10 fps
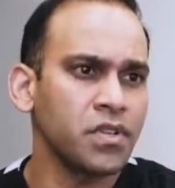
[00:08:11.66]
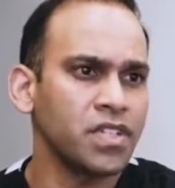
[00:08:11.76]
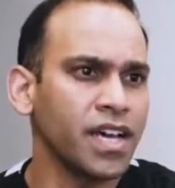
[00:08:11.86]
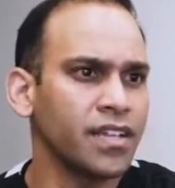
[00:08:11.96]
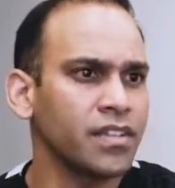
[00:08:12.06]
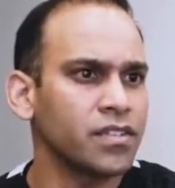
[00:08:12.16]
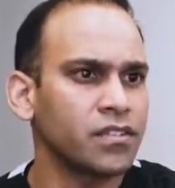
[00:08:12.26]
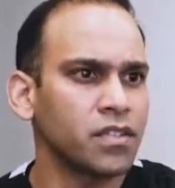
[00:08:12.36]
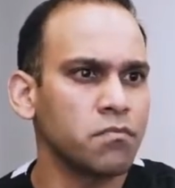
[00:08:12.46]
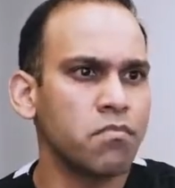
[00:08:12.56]
But she had
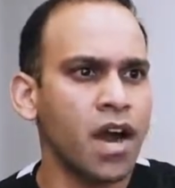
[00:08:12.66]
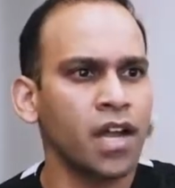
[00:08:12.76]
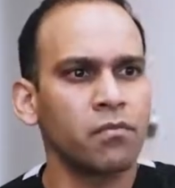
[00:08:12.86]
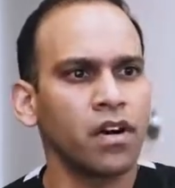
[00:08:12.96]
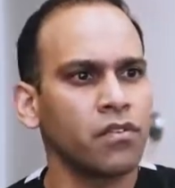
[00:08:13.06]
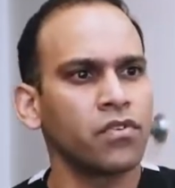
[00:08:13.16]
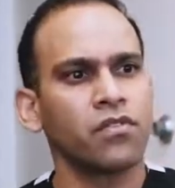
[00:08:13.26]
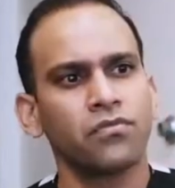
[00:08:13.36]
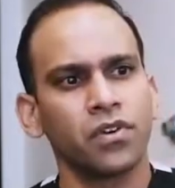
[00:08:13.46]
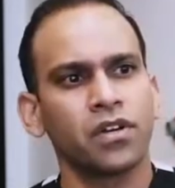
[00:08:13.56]
this bottom of
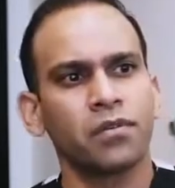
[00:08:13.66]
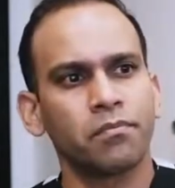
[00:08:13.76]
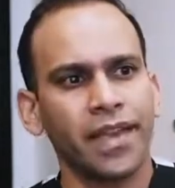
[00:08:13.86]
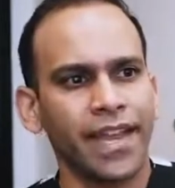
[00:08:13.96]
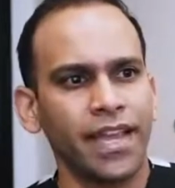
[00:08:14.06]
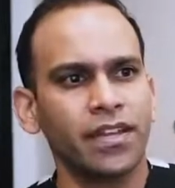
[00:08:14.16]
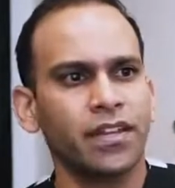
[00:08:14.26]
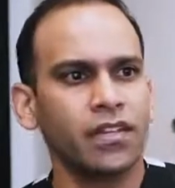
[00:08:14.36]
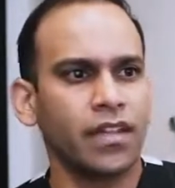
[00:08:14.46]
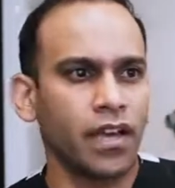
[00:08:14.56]
her foot
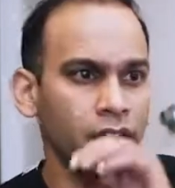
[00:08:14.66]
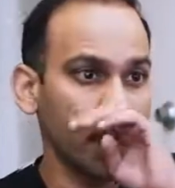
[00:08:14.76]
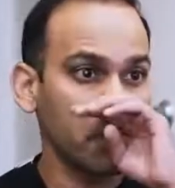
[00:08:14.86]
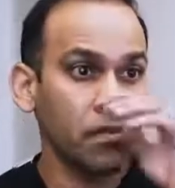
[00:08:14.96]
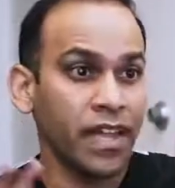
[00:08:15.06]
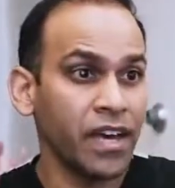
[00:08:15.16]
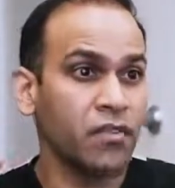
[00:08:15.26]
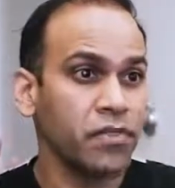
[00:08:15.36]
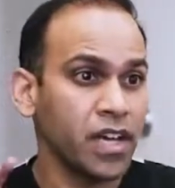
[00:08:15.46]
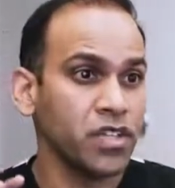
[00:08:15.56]
pain in that
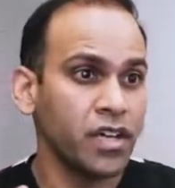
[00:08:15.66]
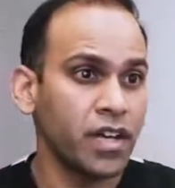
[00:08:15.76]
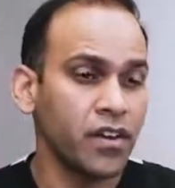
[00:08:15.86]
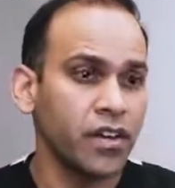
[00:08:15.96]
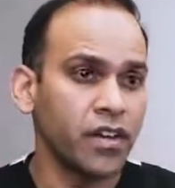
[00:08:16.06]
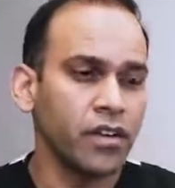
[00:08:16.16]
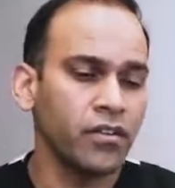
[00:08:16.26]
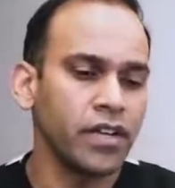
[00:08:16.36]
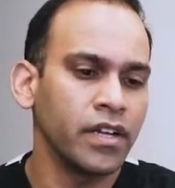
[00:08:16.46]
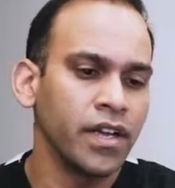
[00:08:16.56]
plantar fascia area,
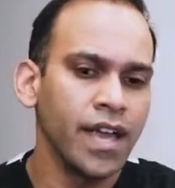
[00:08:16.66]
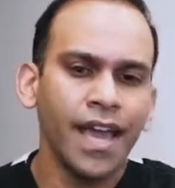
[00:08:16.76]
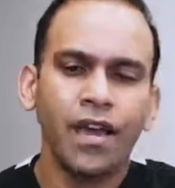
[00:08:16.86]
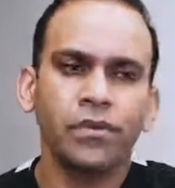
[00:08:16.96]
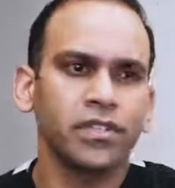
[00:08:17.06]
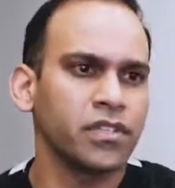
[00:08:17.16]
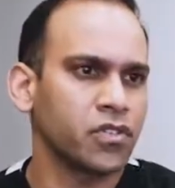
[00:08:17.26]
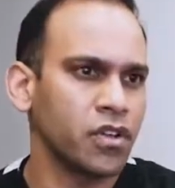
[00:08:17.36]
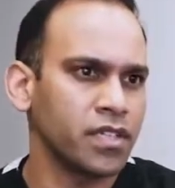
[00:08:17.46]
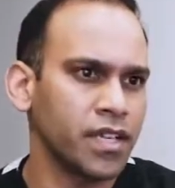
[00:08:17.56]
right? And we see
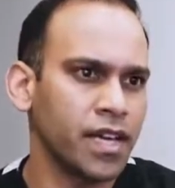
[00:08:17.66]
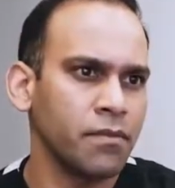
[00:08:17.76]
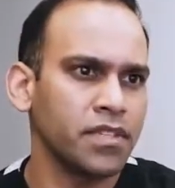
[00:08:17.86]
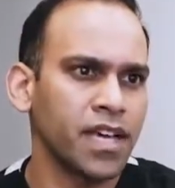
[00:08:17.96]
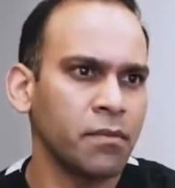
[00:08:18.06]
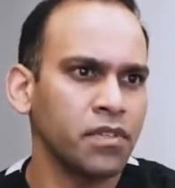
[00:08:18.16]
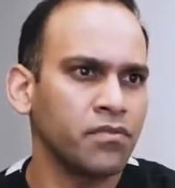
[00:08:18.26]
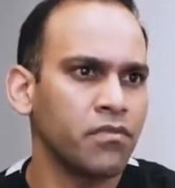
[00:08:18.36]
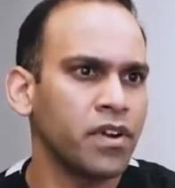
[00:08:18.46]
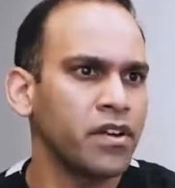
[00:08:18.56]
this all the time. This
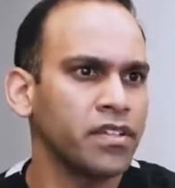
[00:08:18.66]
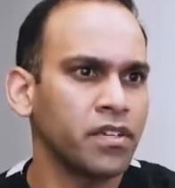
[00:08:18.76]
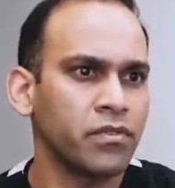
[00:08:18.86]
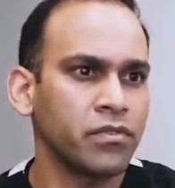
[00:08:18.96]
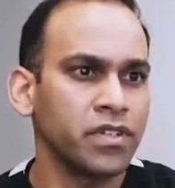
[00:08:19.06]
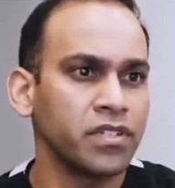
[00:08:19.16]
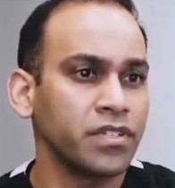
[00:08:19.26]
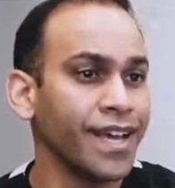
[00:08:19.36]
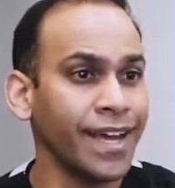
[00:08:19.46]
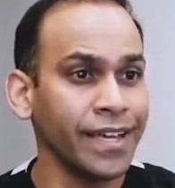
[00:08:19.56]
happens for various different
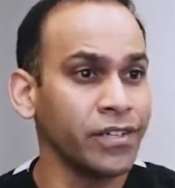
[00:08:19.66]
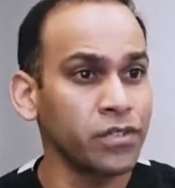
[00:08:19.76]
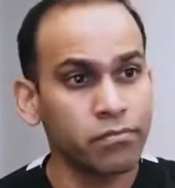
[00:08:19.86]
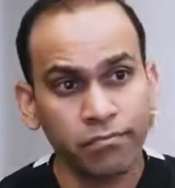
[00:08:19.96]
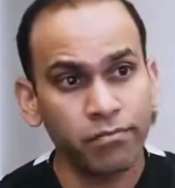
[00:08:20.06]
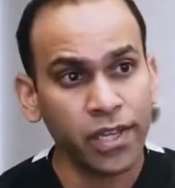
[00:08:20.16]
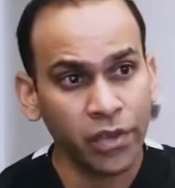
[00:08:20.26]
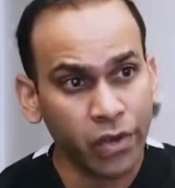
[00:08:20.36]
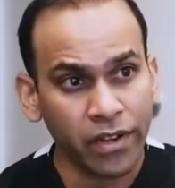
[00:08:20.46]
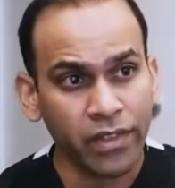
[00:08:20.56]
reasons, high heels
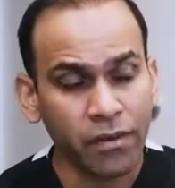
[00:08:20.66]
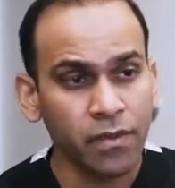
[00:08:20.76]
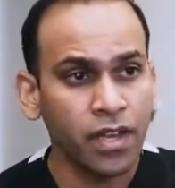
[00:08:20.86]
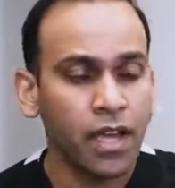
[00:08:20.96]
being one of them.